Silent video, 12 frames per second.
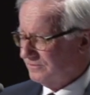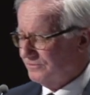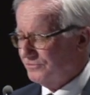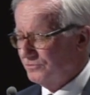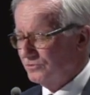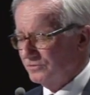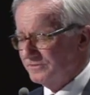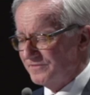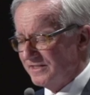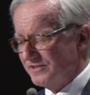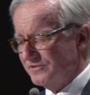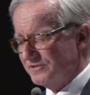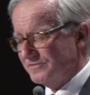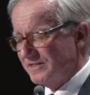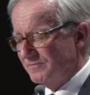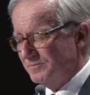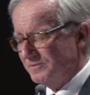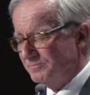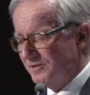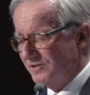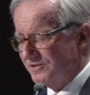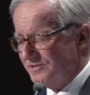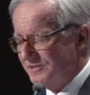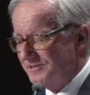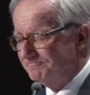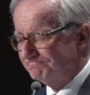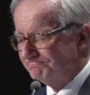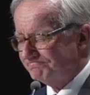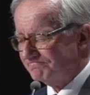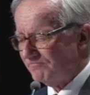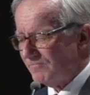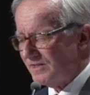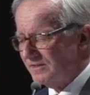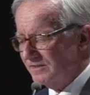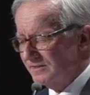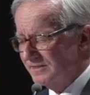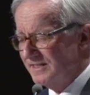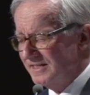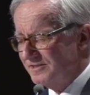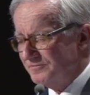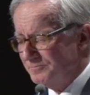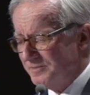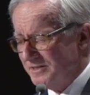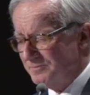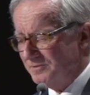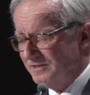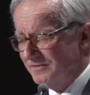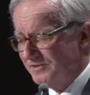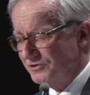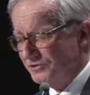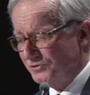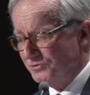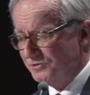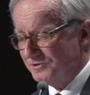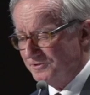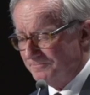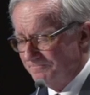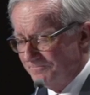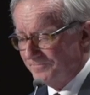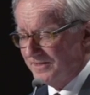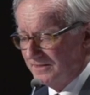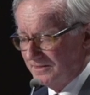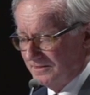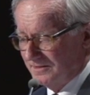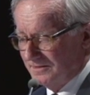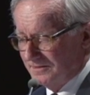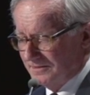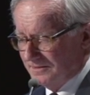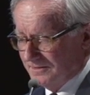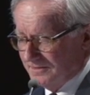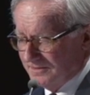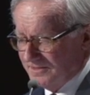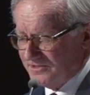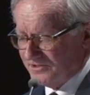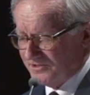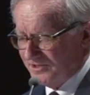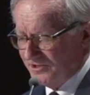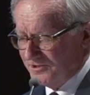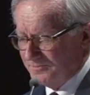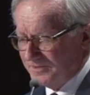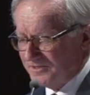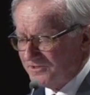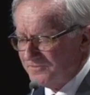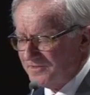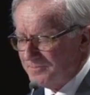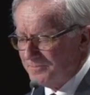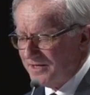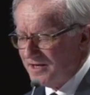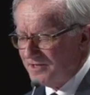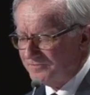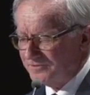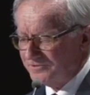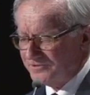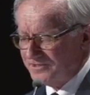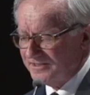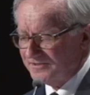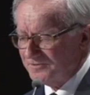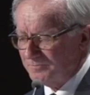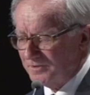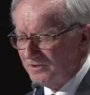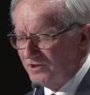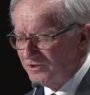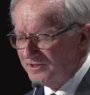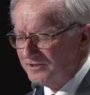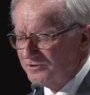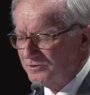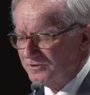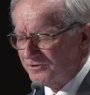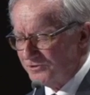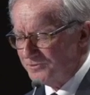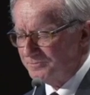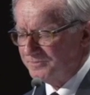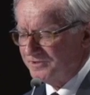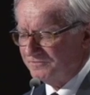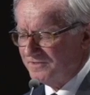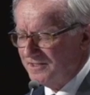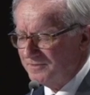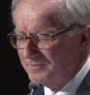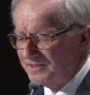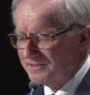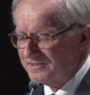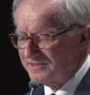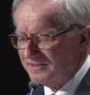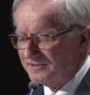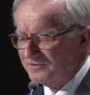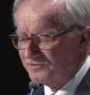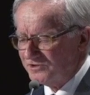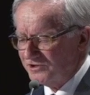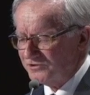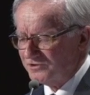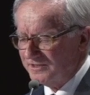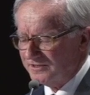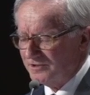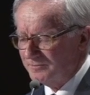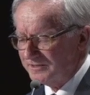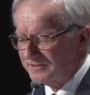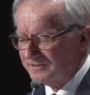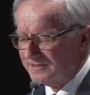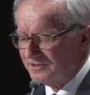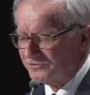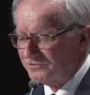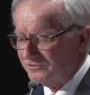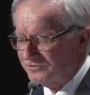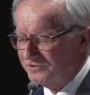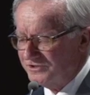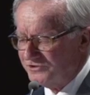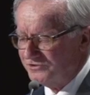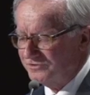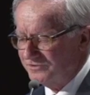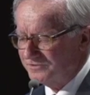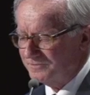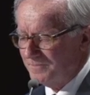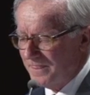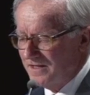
through all the vagaries of government policy, the native people have endured. This is so because of their powerful sense of belonging to a group defined by distinctive social, economic and cultural traditions.